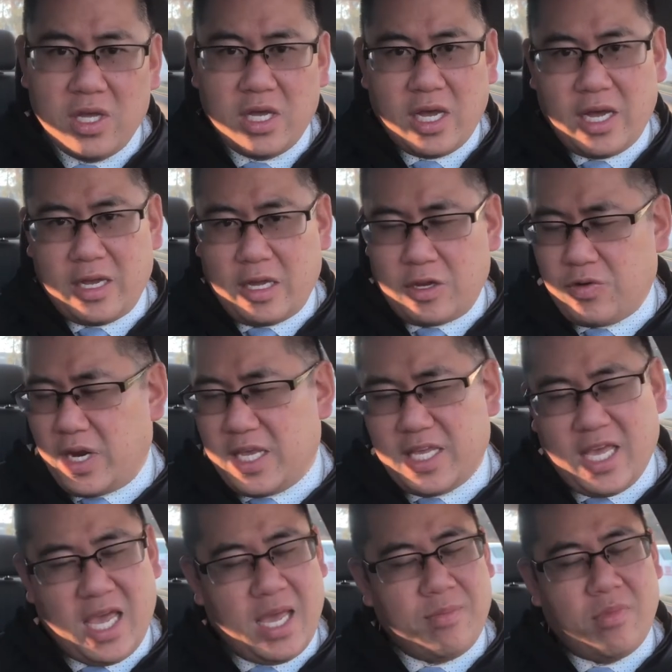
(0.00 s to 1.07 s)
uh, a great
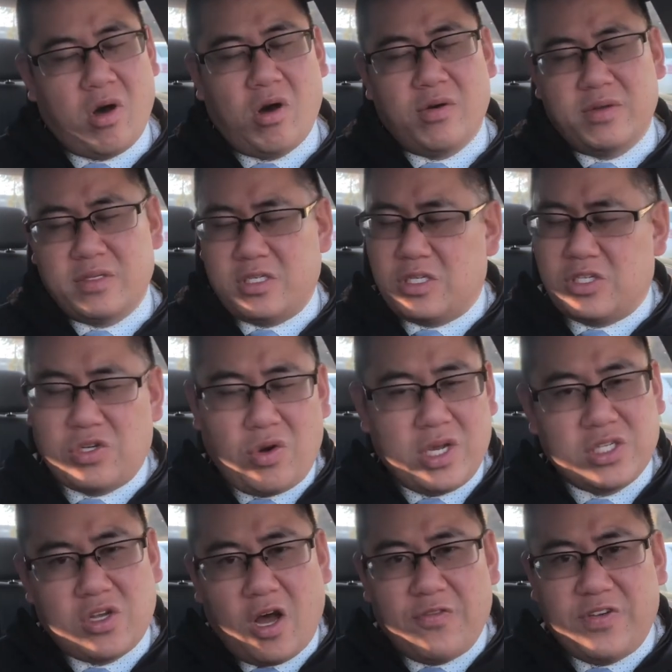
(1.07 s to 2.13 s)
game, all, showing
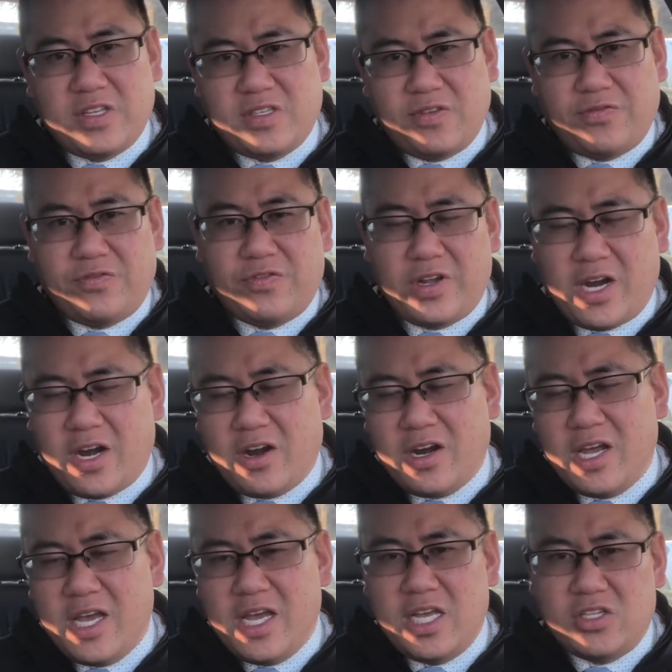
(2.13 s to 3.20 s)
his offensive flair,
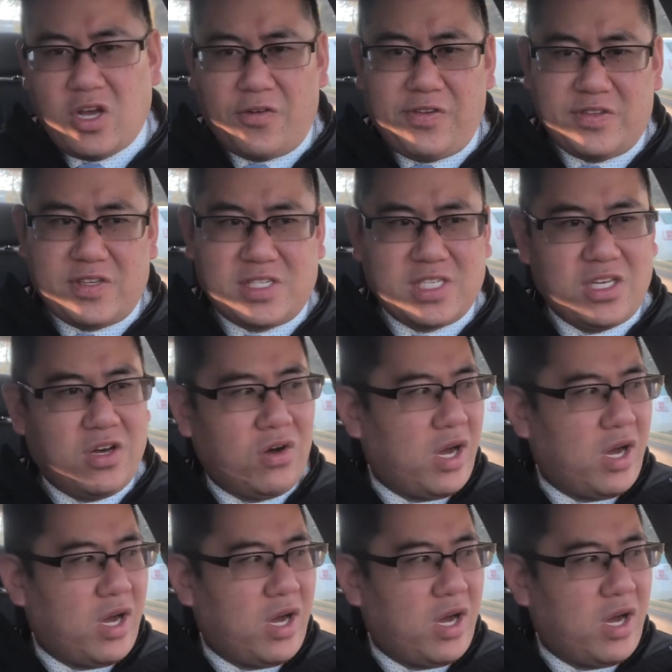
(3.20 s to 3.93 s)
his offensive skill.